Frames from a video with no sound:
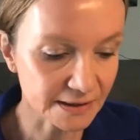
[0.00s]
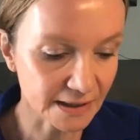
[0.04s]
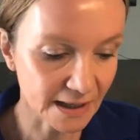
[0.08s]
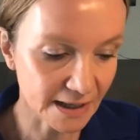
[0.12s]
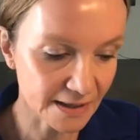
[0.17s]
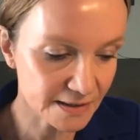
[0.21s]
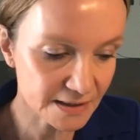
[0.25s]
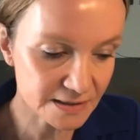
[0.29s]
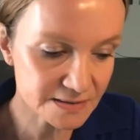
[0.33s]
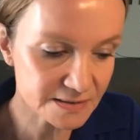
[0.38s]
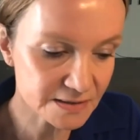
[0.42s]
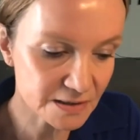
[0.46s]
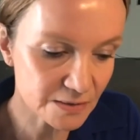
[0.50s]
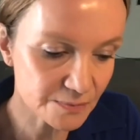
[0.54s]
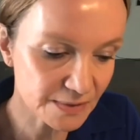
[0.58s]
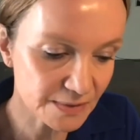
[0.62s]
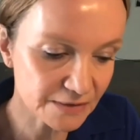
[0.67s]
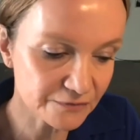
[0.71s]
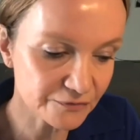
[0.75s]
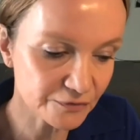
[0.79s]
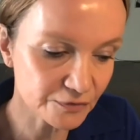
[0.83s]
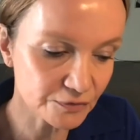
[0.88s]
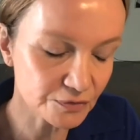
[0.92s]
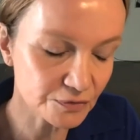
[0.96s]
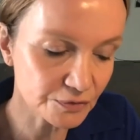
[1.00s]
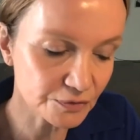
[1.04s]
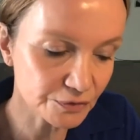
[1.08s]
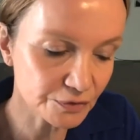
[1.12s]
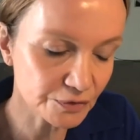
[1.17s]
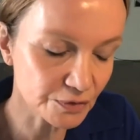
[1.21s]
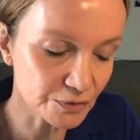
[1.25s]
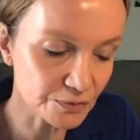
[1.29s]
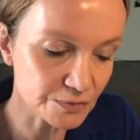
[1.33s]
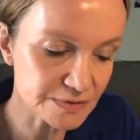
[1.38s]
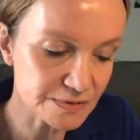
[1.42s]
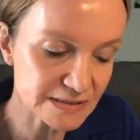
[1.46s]
And there's some
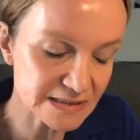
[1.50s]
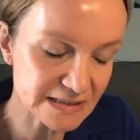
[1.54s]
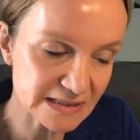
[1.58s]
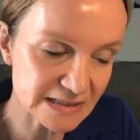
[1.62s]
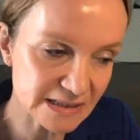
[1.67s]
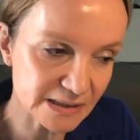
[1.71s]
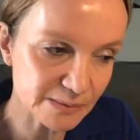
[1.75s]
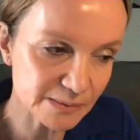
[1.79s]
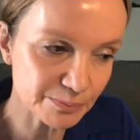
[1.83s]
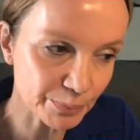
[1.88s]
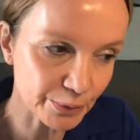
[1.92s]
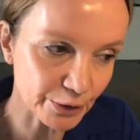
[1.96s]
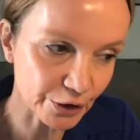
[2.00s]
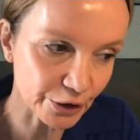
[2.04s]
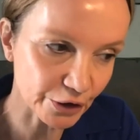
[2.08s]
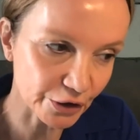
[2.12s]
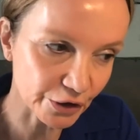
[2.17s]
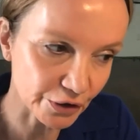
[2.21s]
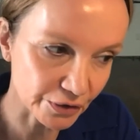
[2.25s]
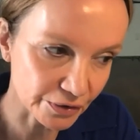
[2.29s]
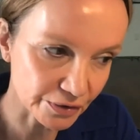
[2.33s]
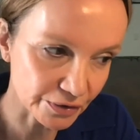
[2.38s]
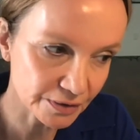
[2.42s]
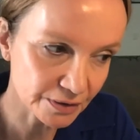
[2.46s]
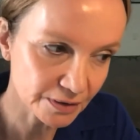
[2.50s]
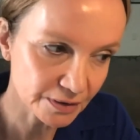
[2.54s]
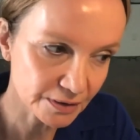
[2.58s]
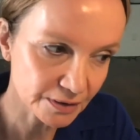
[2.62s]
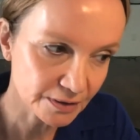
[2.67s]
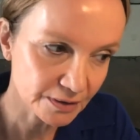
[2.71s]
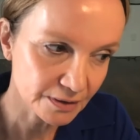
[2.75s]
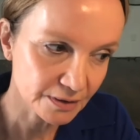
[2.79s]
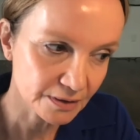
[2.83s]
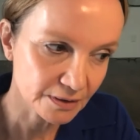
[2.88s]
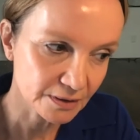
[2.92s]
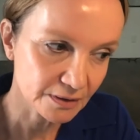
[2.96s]
even, deeper
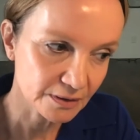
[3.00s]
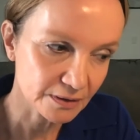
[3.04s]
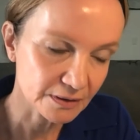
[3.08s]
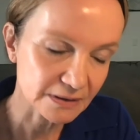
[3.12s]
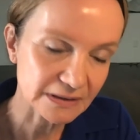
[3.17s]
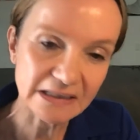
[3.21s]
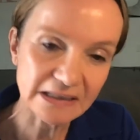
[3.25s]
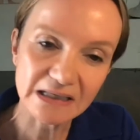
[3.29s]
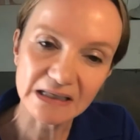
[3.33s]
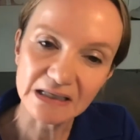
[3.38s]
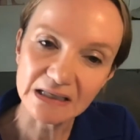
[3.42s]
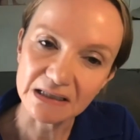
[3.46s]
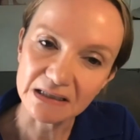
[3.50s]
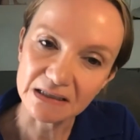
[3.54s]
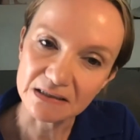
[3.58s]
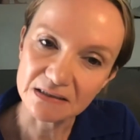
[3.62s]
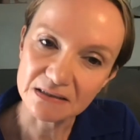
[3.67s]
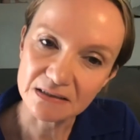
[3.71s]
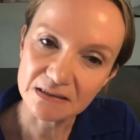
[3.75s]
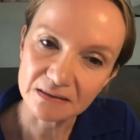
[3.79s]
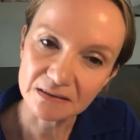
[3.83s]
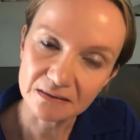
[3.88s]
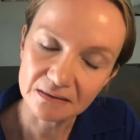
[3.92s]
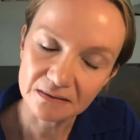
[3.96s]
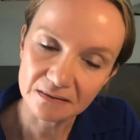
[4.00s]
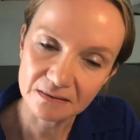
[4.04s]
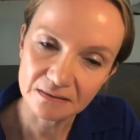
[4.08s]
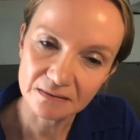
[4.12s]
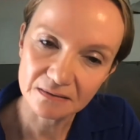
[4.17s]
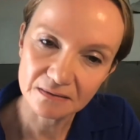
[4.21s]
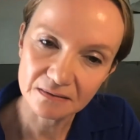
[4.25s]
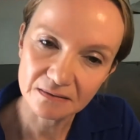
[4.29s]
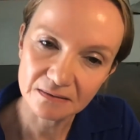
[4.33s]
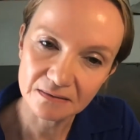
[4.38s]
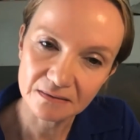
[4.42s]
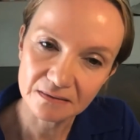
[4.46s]
need.
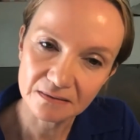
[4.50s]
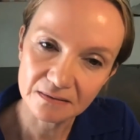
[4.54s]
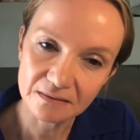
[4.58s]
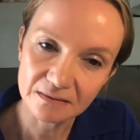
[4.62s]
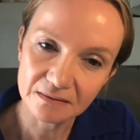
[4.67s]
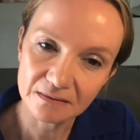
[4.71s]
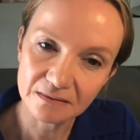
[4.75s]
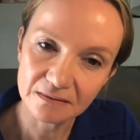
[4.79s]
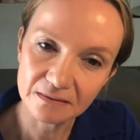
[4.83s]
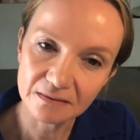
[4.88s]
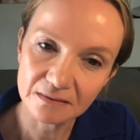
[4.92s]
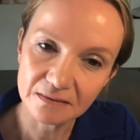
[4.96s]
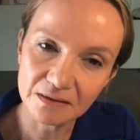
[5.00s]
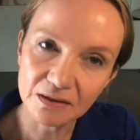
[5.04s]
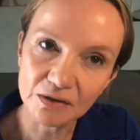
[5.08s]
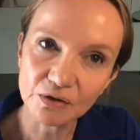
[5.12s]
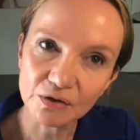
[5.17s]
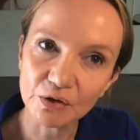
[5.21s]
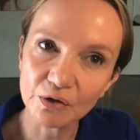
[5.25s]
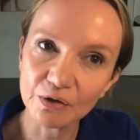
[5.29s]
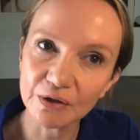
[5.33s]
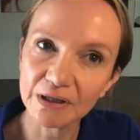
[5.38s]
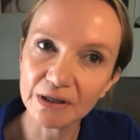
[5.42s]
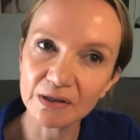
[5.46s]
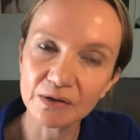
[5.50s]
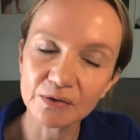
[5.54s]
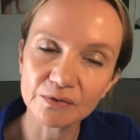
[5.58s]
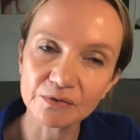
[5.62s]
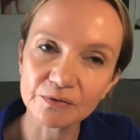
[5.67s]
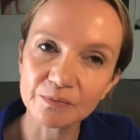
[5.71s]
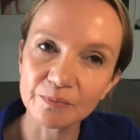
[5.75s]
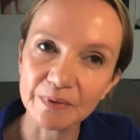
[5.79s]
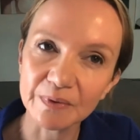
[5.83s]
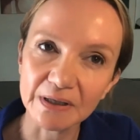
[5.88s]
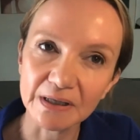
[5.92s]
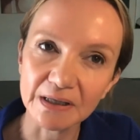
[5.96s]
It
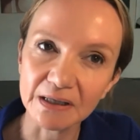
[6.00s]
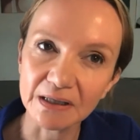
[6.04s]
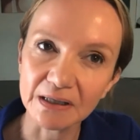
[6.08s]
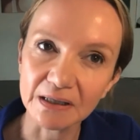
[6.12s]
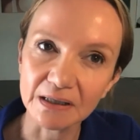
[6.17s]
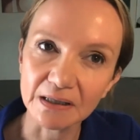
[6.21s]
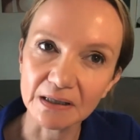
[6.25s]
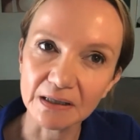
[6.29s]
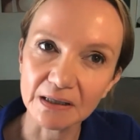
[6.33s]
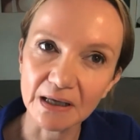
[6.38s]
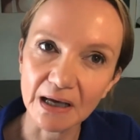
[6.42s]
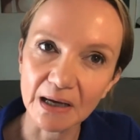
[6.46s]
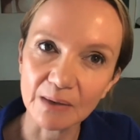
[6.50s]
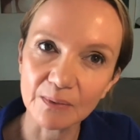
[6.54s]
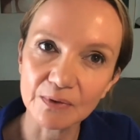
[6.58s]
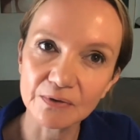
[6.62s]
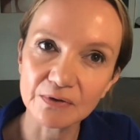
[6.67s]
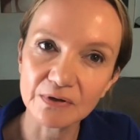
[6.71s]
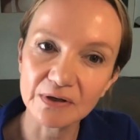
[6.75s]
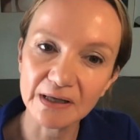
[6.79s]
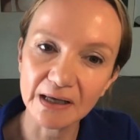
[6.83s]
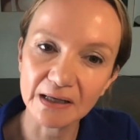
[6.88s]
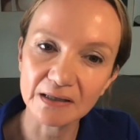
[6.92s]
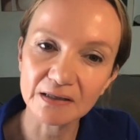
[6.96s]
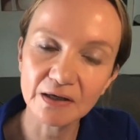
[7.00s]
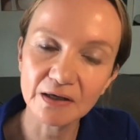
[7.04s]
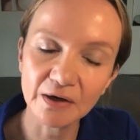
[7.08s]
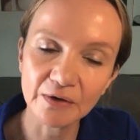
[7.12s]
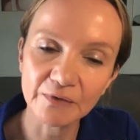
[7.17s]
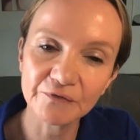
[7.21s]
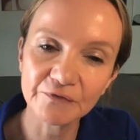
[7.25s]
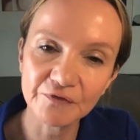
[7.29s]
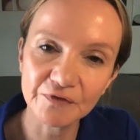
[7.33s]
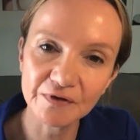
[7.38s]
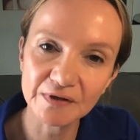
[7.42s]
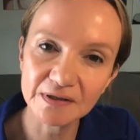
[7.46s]
could be, I want to gain
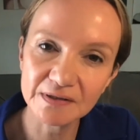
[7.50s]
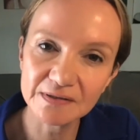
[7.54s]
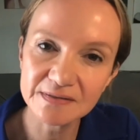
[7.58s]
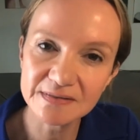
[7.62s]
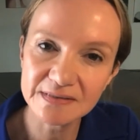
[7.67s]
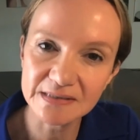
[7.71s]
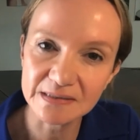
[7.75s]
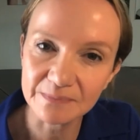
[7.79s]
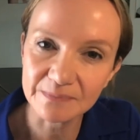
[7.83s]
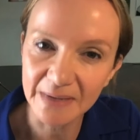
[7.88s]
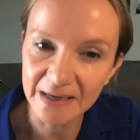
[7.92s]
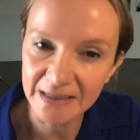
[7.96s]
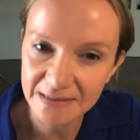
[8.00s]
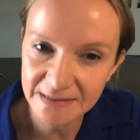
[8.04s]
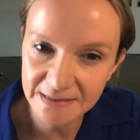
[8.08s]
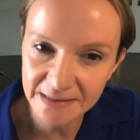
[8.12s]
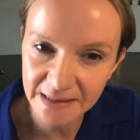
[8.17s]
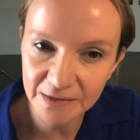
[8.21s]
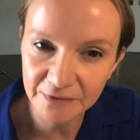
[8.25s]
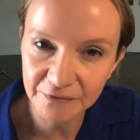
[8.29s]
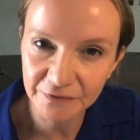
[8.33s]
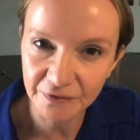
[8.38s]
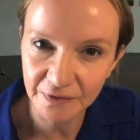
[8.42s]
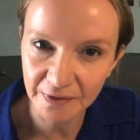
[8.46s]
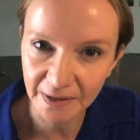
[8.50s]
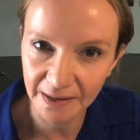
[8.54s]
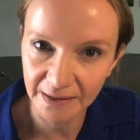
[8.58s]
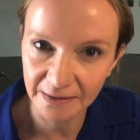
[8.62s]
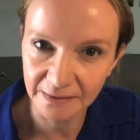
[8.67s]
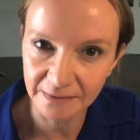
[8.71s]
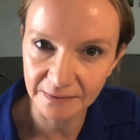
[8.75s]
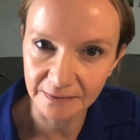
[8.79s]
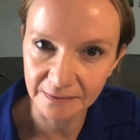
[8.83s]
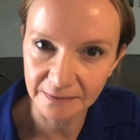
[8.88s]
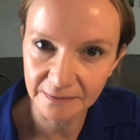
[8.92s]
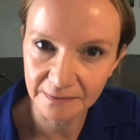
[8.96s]
confidence in myself
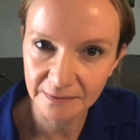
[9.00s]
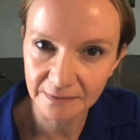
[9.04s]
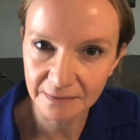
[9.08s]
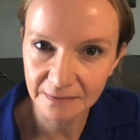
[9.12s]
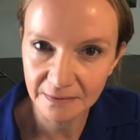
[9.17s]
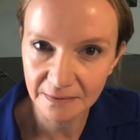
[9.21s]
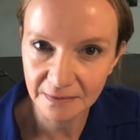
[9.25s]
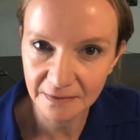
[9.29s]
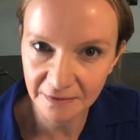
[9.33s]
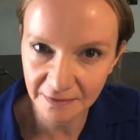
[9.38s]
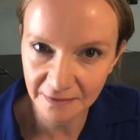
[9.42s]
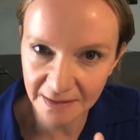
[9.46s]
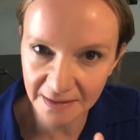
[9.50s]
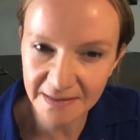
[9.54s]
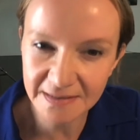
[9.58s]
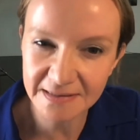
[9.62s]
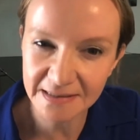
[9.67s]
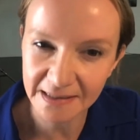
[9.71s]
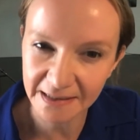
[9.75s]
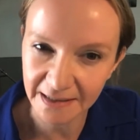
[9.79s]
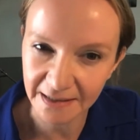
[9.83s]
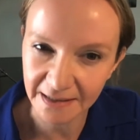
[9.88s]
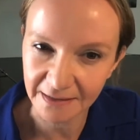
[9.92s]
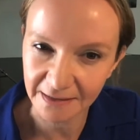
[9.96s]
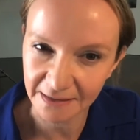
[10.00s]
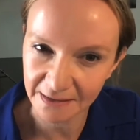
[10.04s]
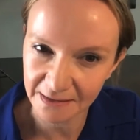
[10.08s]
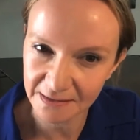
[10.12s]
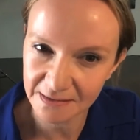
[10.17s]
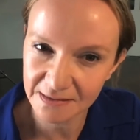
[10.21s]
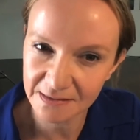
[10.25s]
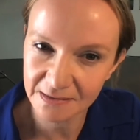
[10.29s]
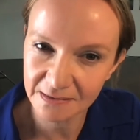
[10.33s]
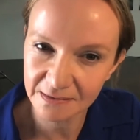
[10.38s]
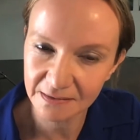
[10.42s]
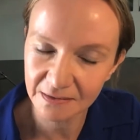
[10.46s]
again. Things like
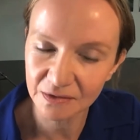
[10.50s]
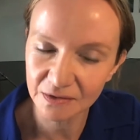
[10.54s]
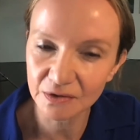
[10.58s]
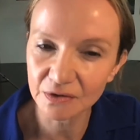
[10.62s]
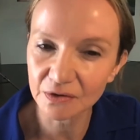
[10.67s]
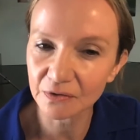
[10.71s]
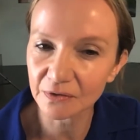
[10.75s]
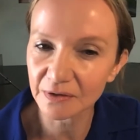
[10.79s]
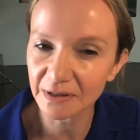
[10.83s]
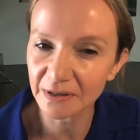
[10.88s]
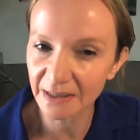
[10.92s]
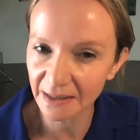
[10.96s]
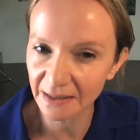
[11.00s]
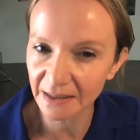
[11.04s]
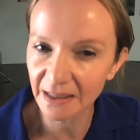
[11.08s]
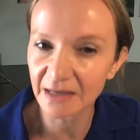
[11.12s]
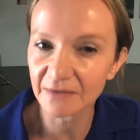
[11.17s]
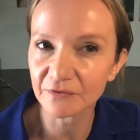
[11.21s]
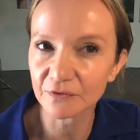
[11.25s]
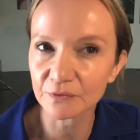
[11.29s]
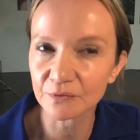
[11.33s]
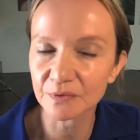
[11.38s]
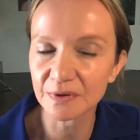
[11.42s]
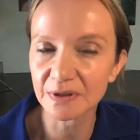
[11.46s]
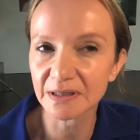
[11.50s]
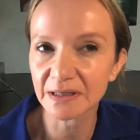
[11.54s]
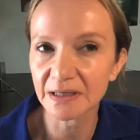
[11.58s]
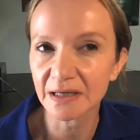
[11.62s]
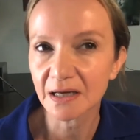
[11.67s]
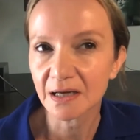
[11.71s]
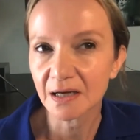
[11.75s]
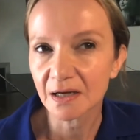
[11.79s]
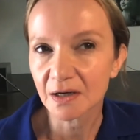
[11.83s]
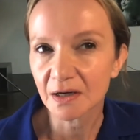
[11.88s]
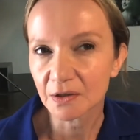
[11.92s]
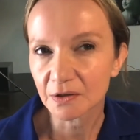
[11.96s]
this. It can have
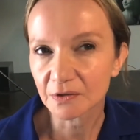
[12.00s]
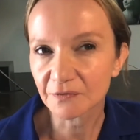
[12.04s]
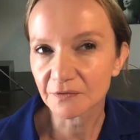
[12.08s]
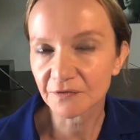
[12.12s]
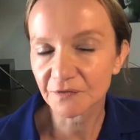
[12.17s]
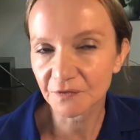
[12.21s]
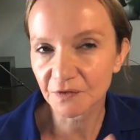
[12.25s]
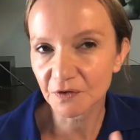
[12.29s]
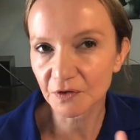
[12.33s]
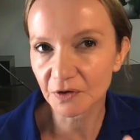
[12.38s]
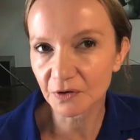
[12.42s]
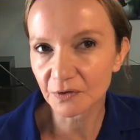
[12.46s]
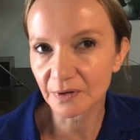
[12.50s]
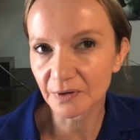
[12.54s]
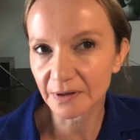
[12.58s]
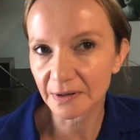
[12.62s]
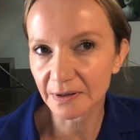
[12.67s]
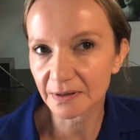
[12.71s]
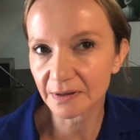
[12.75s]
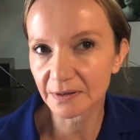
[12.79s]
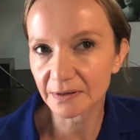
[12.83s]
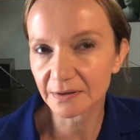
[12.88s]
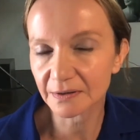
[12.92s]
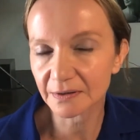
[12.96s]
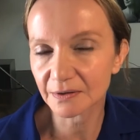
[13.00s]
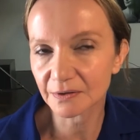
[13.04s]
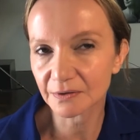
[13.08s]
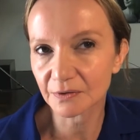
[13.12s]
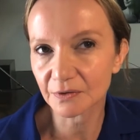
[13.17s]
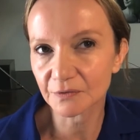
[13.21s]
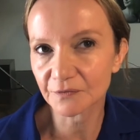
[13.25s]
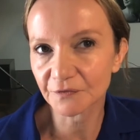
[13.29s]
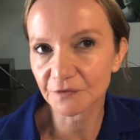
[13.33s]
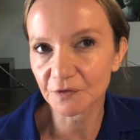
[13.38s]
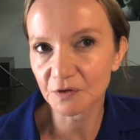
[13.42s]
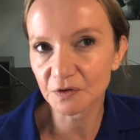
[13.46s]
a
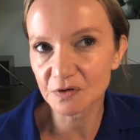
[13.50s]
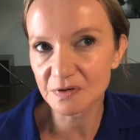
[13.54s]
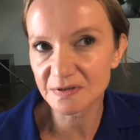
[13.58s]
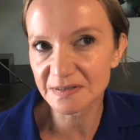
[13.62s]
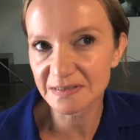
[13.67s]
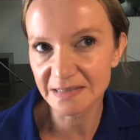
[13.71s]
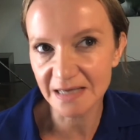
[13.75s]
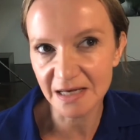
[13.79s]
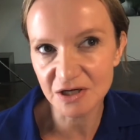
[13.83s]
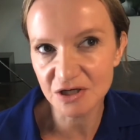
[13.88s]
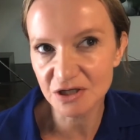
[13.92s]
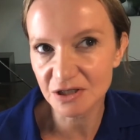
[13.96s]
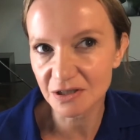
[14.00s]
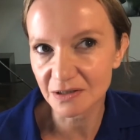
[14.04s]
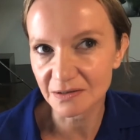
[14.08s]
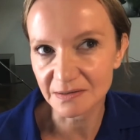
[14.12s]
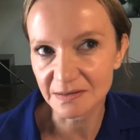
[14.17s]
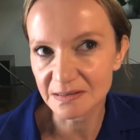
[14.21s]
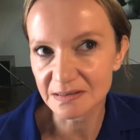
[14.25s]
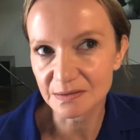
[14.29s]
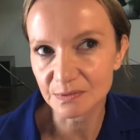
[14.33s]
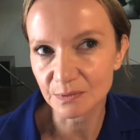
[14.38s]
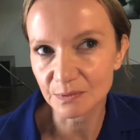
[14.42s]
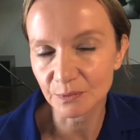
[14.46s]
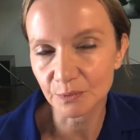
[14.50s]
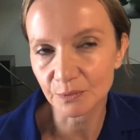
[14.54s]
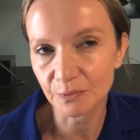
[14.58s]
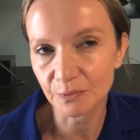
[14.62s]
photo session is